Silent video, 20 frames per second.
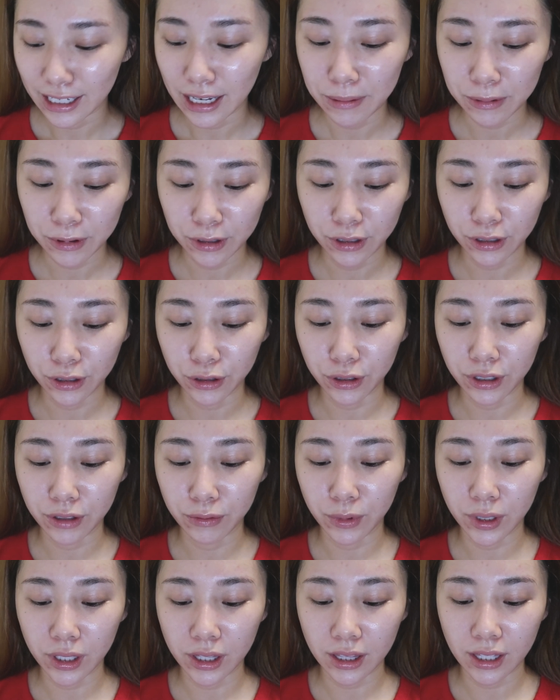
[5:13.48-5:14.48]
Now I'm gonna go in
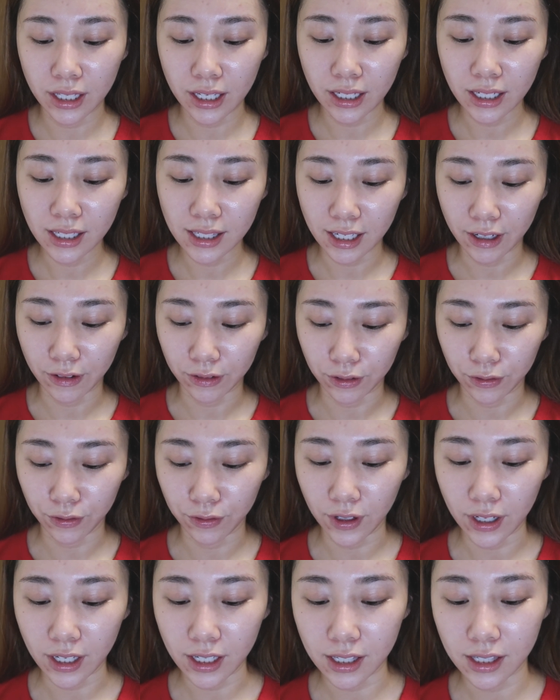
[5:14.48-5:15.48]
with the other side of the
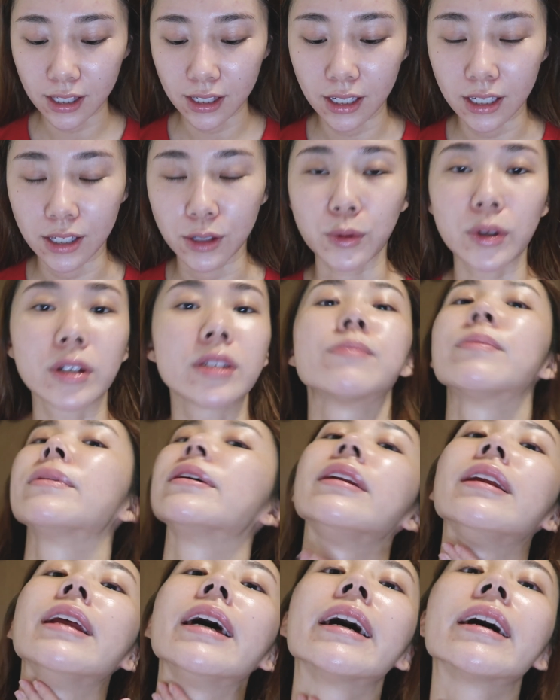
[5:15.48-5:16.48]
face as well as my
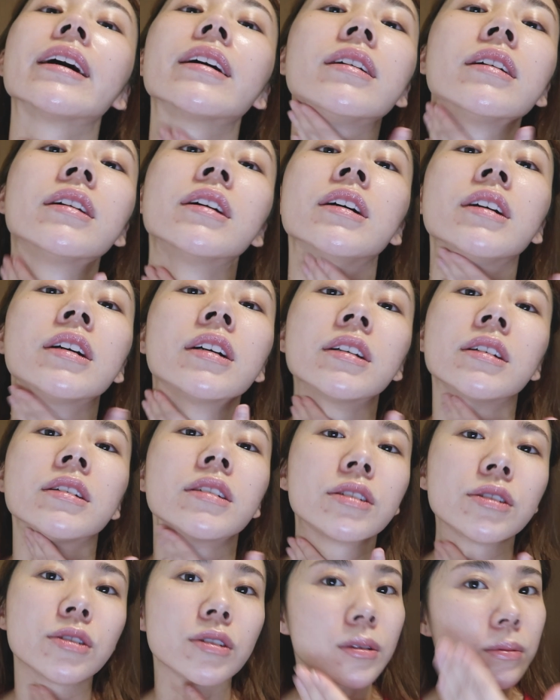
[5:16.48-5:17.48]
neck.
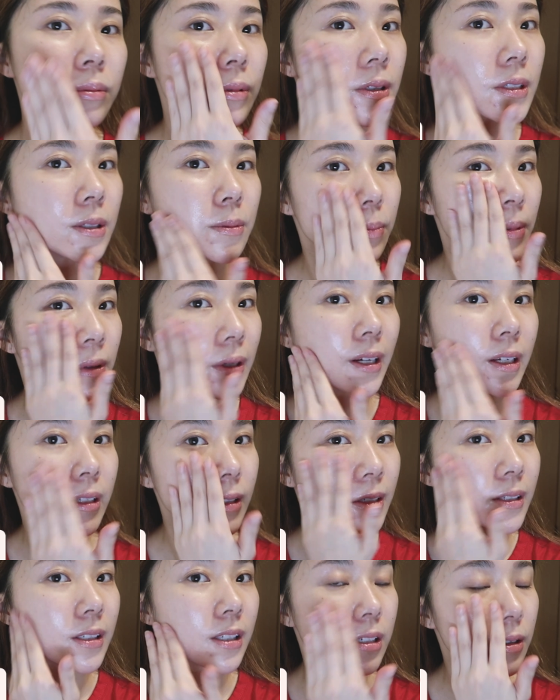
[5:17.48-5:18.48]
So I'm just applying
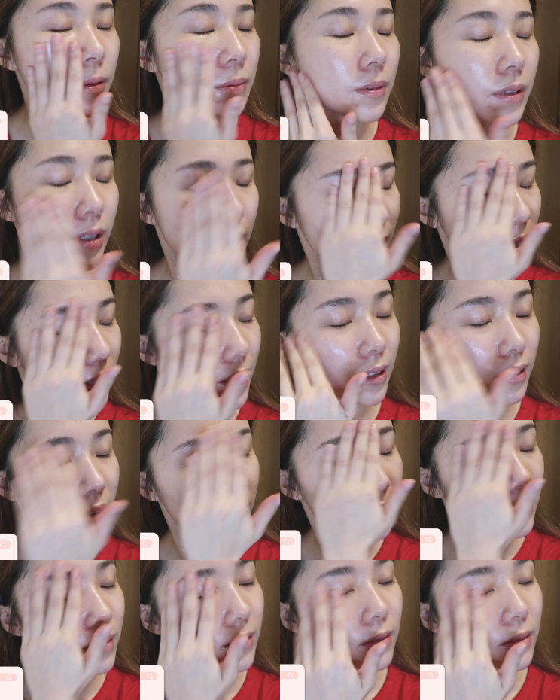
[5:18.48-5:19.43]
the serum again.